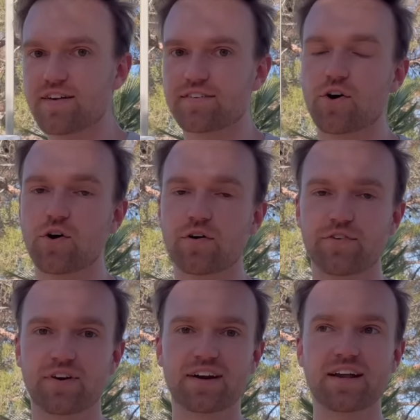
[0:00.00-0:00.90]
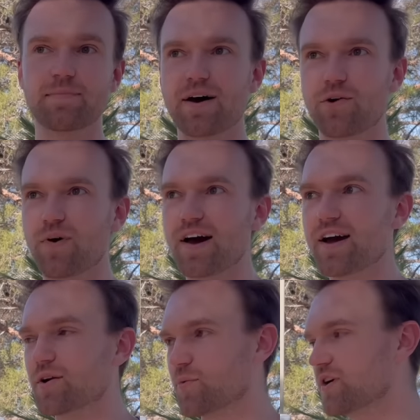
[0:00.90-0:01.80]
So if you're gonna get a Model Y
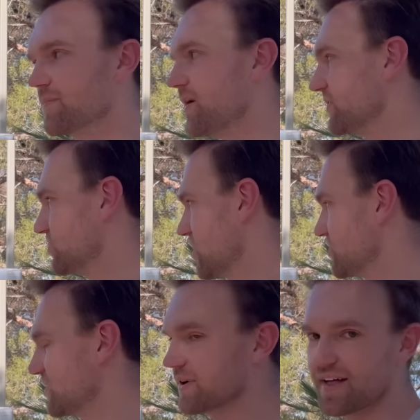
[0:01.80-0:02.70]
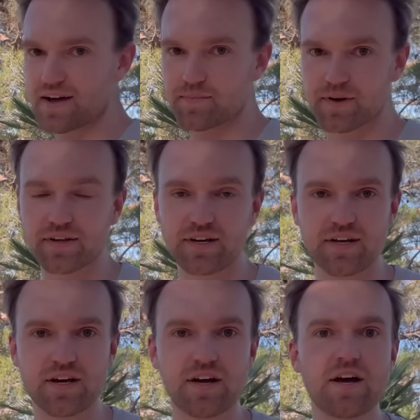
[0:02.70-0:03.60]
and are worried about the charging
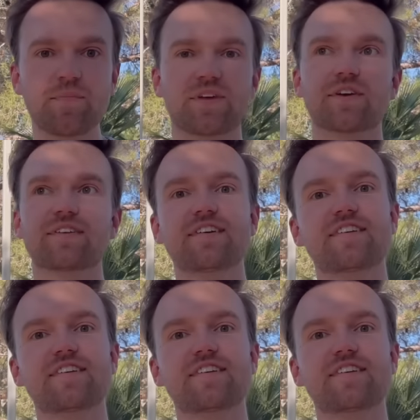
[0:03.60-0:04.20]
reliability, you'll see